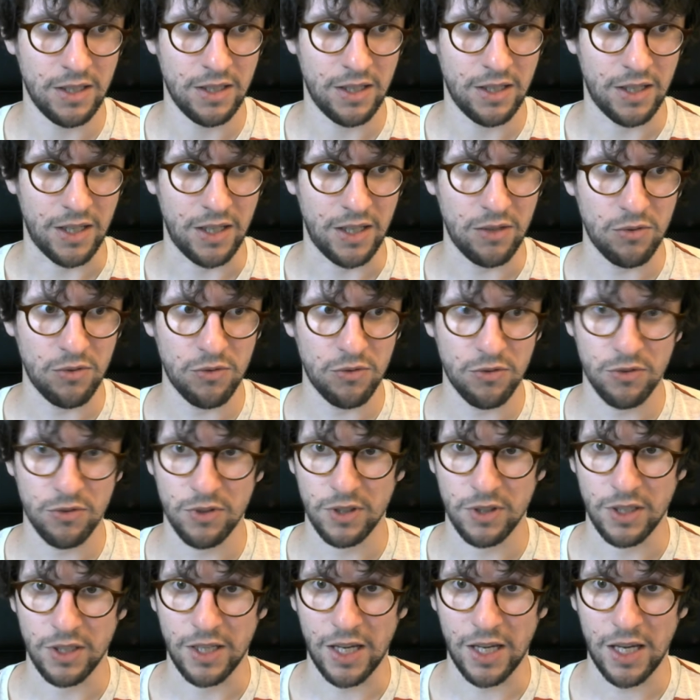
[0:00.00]
If
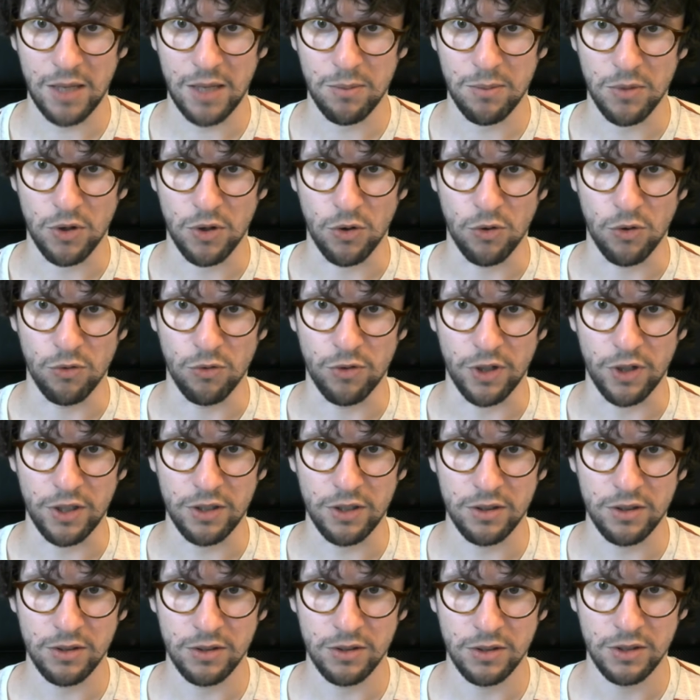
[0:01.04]
game over,
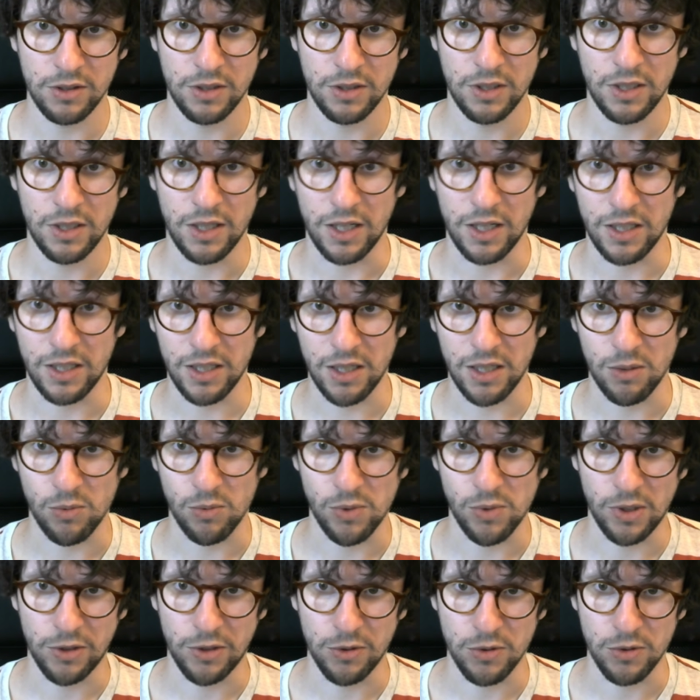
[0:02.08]
and here
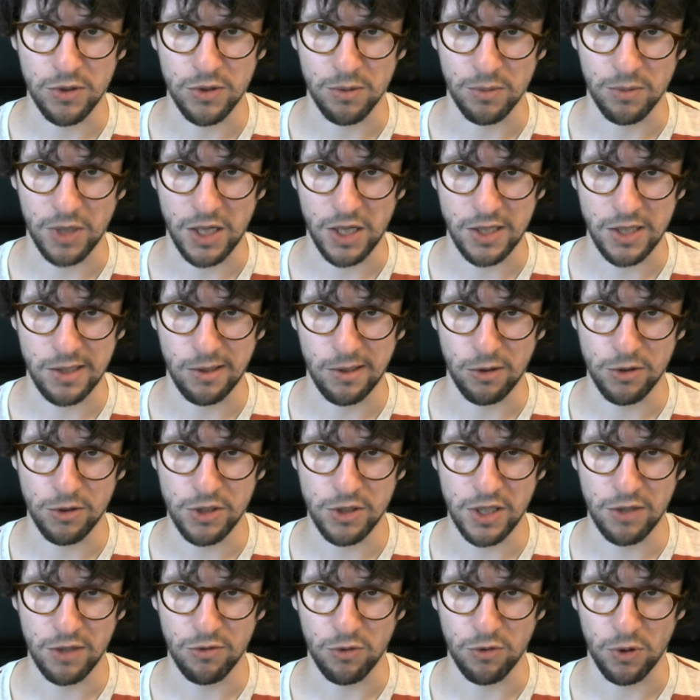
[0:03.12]
we'll do some nice
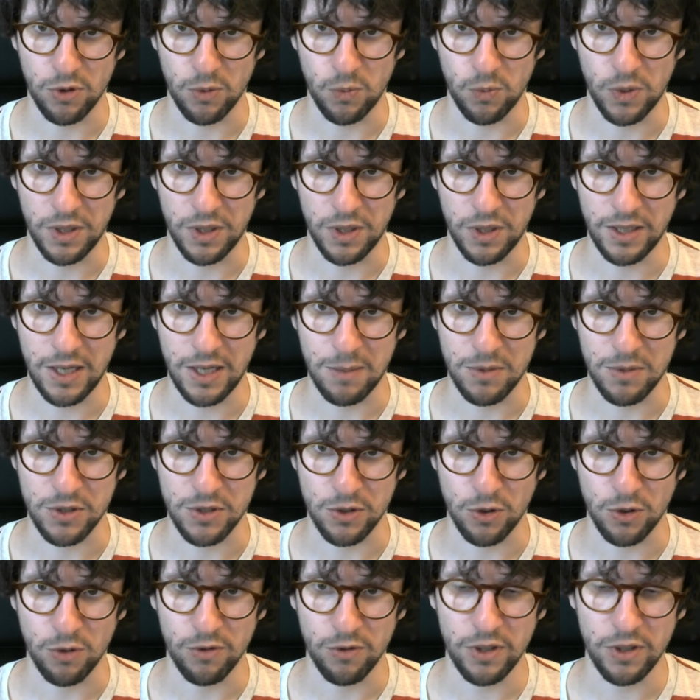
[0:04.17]
logic for when the game is
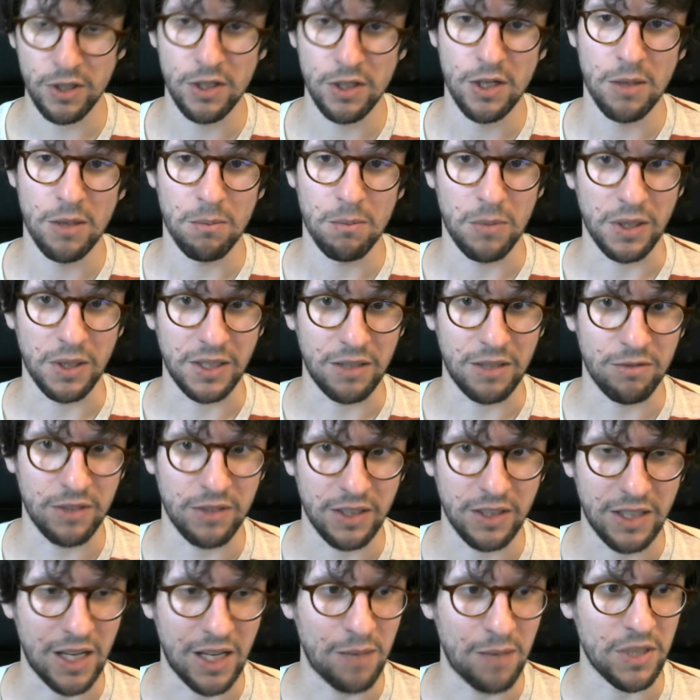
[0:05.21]
over, but if
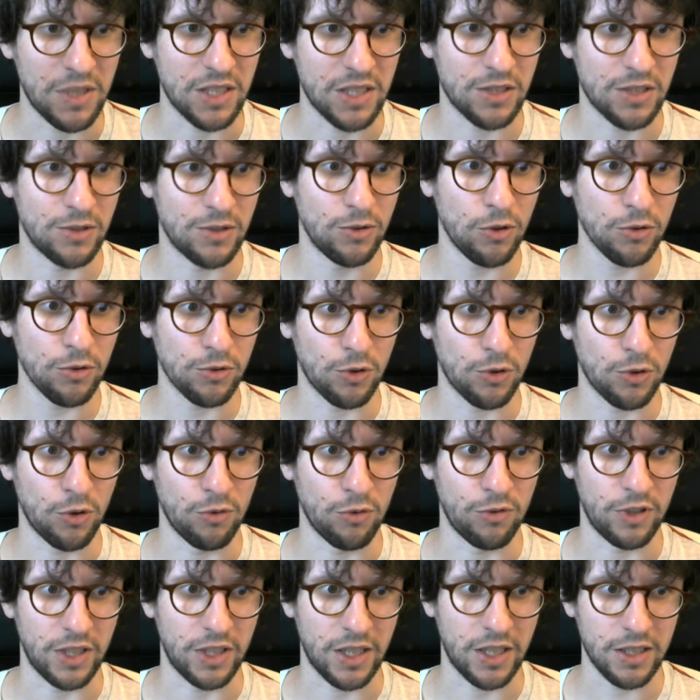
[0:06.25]
the game is not
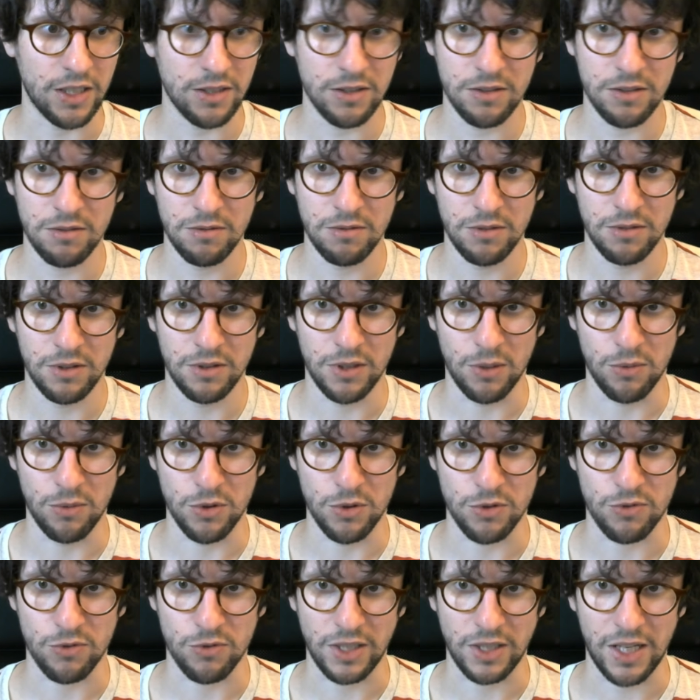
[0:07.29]
over yet, then we
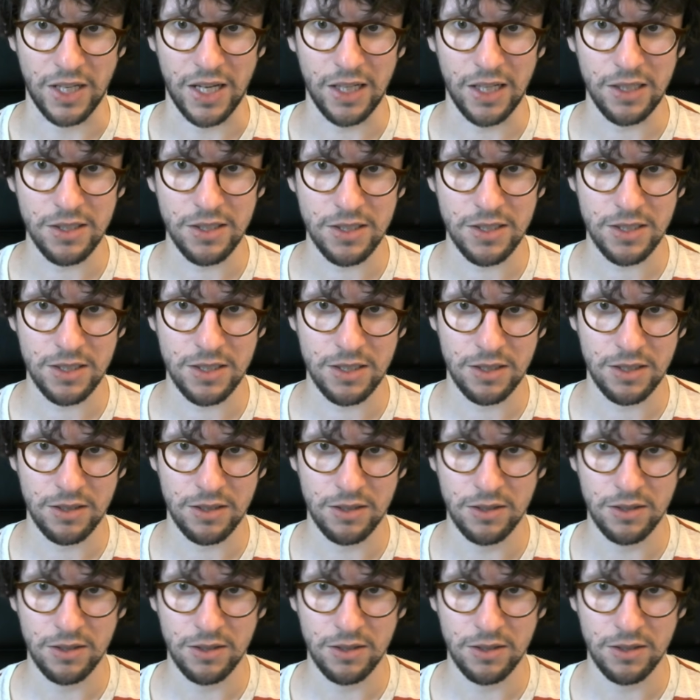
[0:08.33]
just write else,